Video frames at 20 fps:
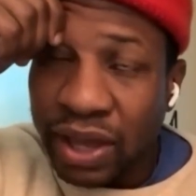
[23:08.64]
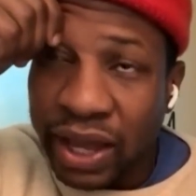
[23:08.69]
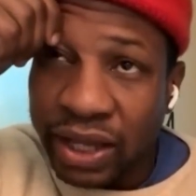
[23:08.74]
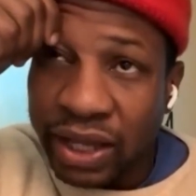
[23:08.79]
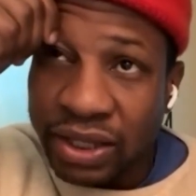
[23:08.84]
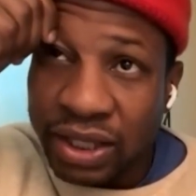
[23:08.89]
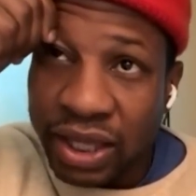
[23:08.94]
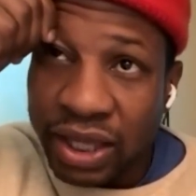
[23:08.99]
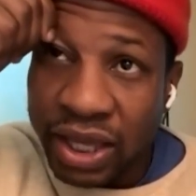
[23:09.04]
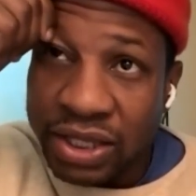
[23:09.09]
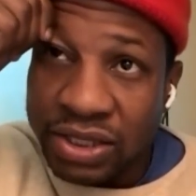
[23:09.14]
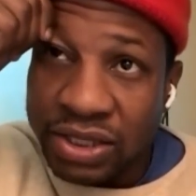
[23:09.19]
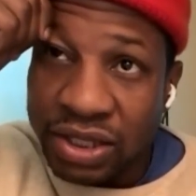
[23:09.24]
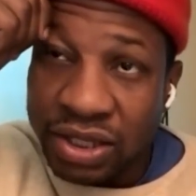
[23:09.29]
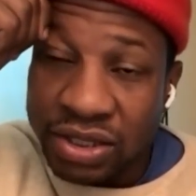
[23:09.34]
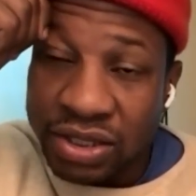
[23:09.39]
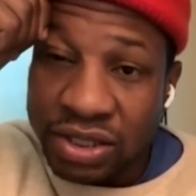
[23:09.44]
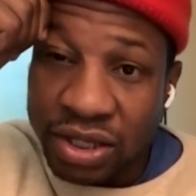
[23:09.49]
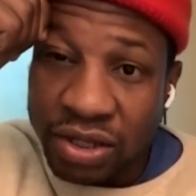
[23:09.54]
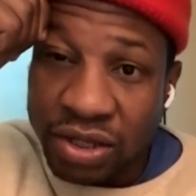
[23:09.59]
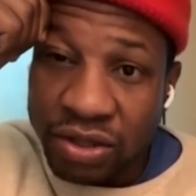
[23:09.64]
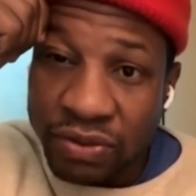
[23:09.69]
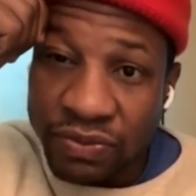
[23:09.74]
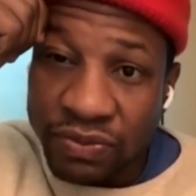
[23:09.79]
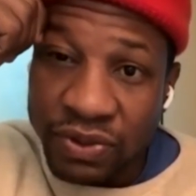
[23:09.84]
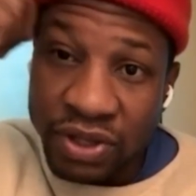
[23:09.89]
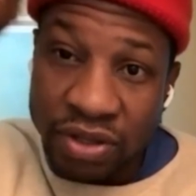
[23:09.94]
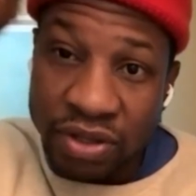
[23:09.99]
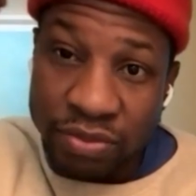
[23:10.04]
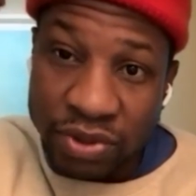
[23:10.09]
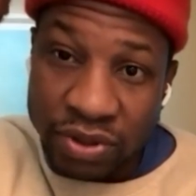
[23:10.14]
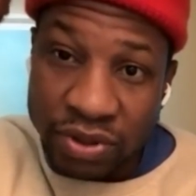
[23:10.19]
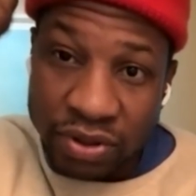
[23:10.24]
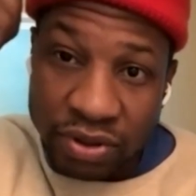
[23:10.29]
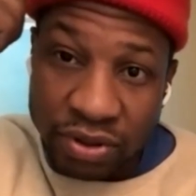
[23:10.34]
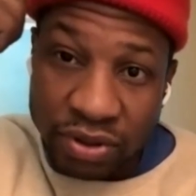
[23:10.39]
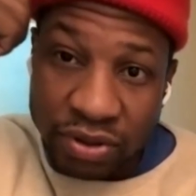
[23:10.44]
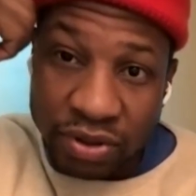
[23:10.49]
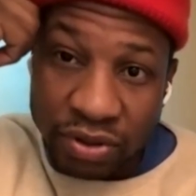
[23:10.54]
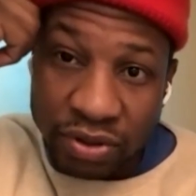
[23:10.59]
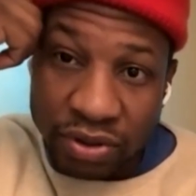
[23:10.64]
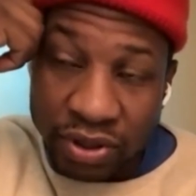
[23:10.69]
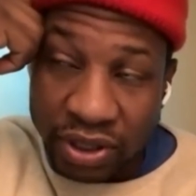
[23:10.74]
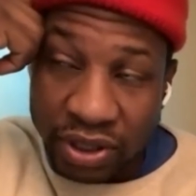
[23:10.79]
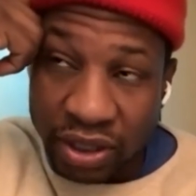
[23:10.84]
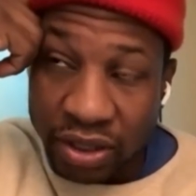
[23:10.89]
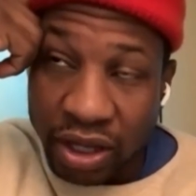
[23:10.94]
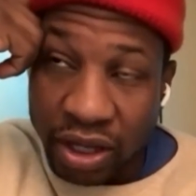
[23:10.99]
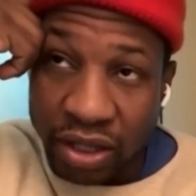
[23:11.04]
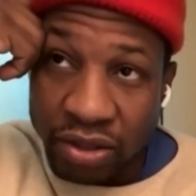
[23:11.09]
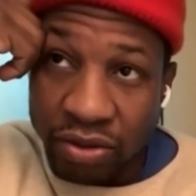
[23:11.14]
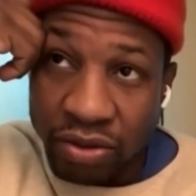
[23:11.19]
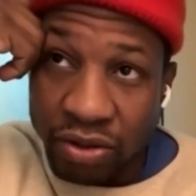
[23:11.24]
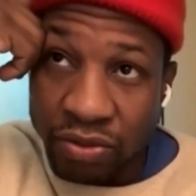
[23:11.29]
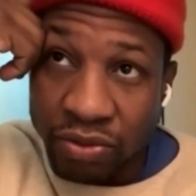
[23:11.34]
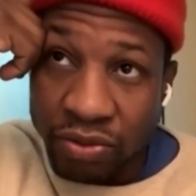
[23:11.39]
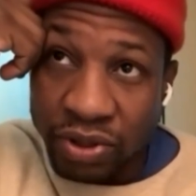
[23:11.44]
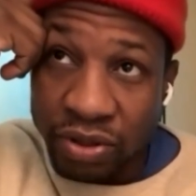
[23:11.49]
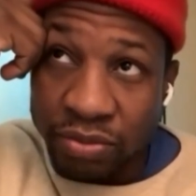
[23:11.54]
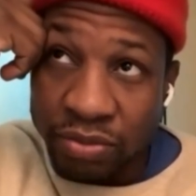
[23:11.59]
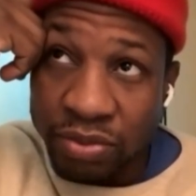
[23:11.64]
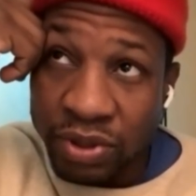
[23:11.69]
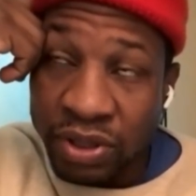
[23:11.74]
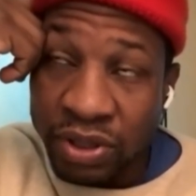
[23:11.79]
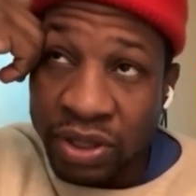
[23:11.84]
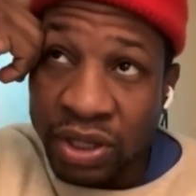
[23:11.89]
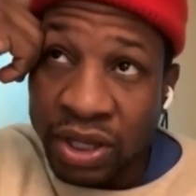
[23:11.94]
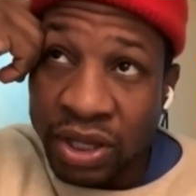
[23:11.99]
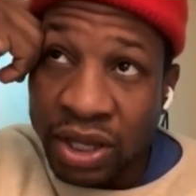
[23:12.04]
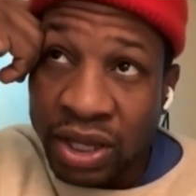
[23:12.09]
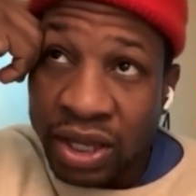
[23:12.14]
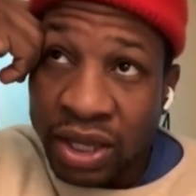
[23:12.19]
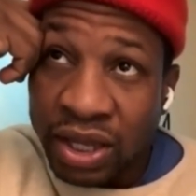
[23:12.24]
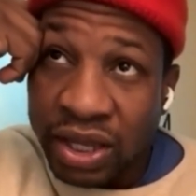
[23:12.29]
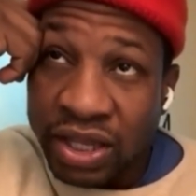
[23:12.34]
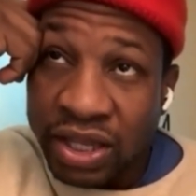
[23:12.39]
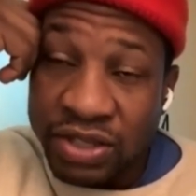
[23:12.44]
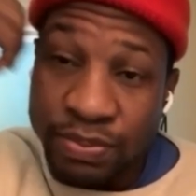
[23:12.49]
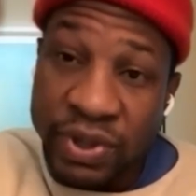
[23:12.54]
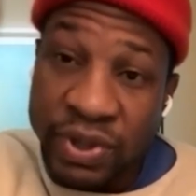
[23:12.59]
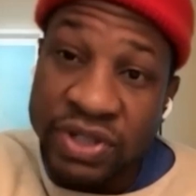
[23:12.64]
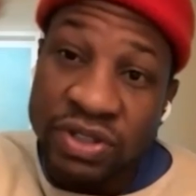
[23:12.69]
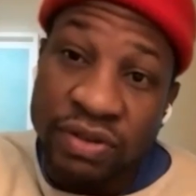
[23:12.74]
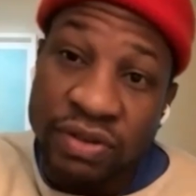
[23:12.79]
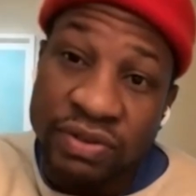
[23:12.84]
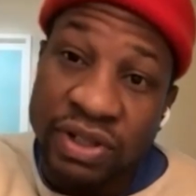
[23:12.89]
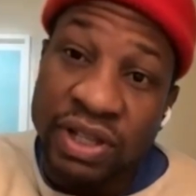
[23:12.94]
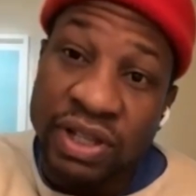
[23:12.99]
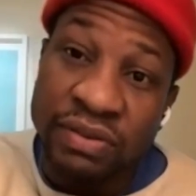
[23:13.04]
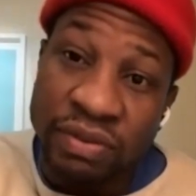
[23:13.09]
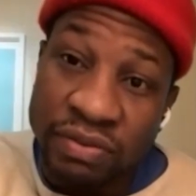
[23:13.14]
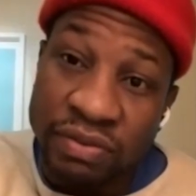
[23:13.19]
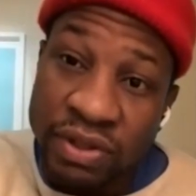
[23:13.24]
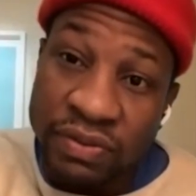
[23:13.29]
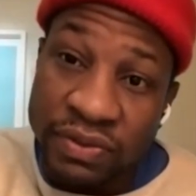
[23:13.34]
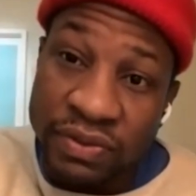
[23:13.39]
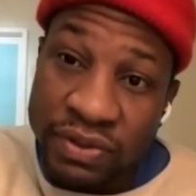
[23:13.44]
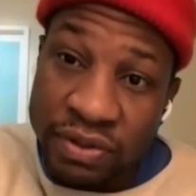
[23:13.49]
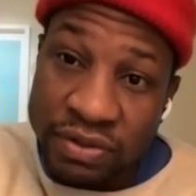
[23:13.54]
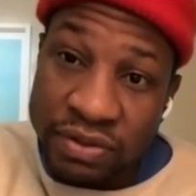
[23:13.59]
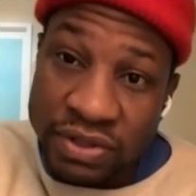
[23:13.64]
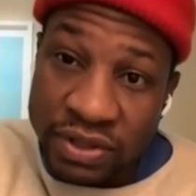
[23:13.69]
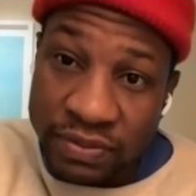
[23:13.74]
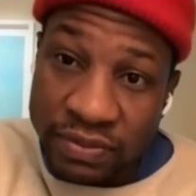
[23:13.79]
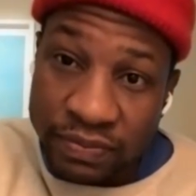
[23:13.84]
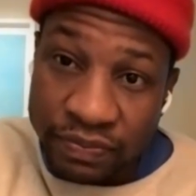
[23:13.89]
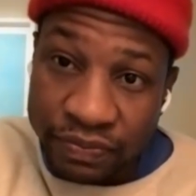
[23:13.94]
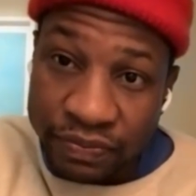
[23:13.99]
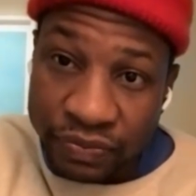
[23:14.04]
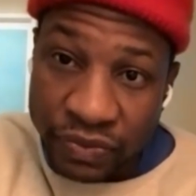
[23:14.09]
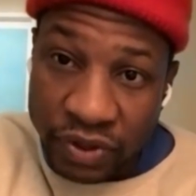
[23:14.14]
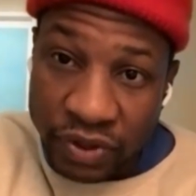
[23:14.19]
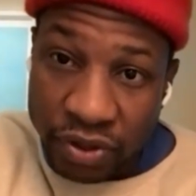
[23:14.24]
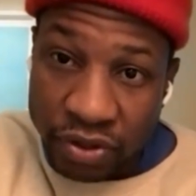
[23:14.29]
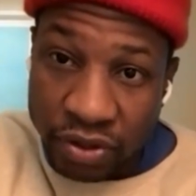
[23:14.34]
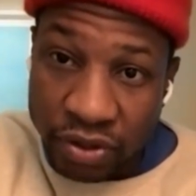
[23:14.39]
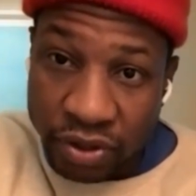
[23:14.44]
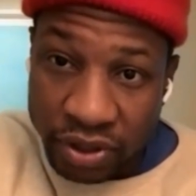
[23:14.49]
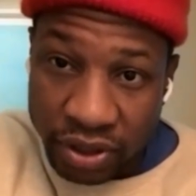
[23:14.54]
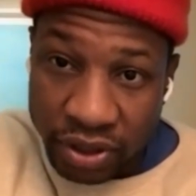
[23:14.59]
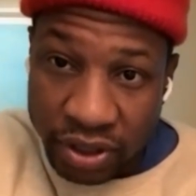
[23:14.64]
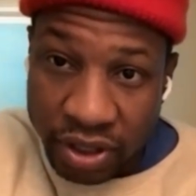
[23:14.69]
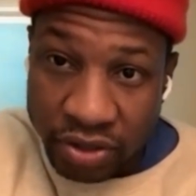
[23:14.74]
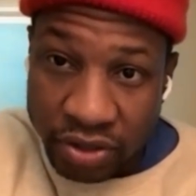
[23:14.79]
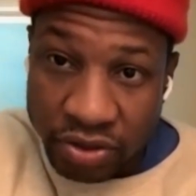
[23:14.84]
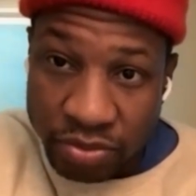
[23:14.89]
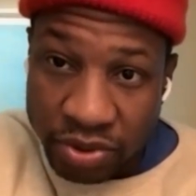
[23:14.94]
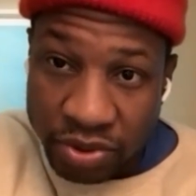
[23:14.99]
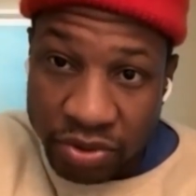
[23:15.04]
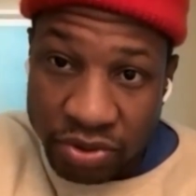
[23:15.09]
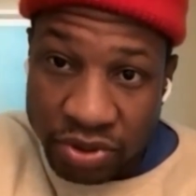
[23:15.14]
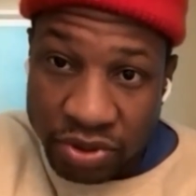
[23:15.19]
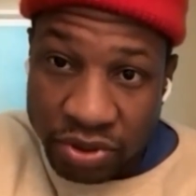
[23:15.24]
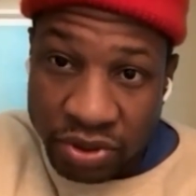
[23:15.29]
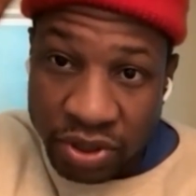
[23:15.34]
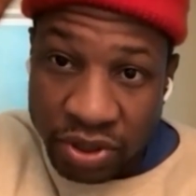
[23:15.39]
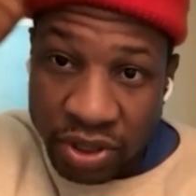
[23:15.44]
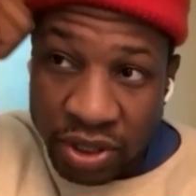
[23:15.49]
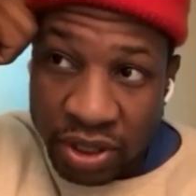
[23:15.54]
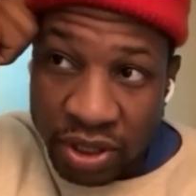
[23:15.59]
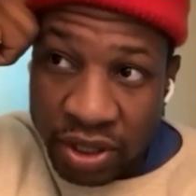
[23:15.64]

acting has to continue to feed me, you know, and I, I know it will, but it's based off the level of difficulty, you know, and the contribution.